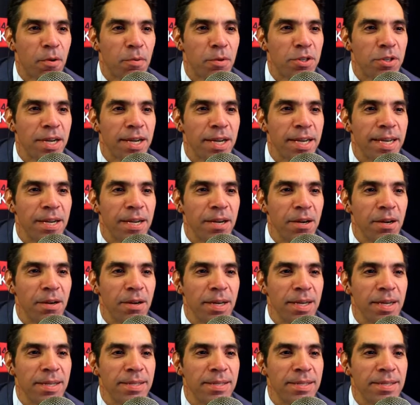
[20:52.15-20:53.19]
which I hear
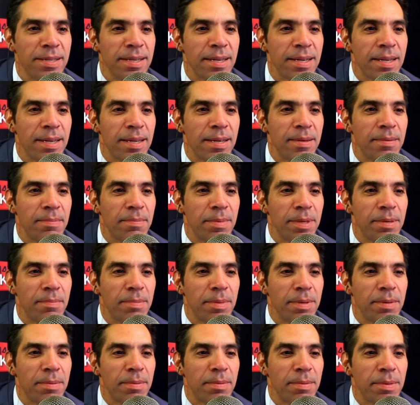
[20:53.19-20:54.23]
is
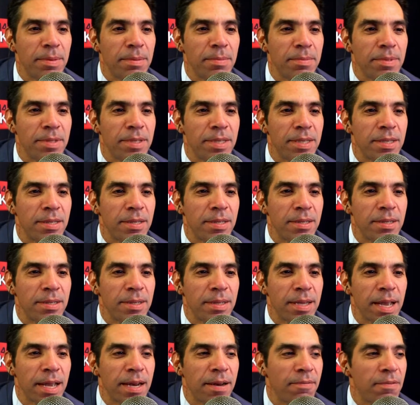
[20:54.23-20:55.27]
still
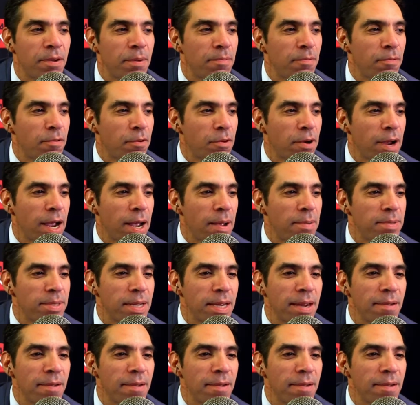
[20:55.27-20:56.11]
kind of up for grabs.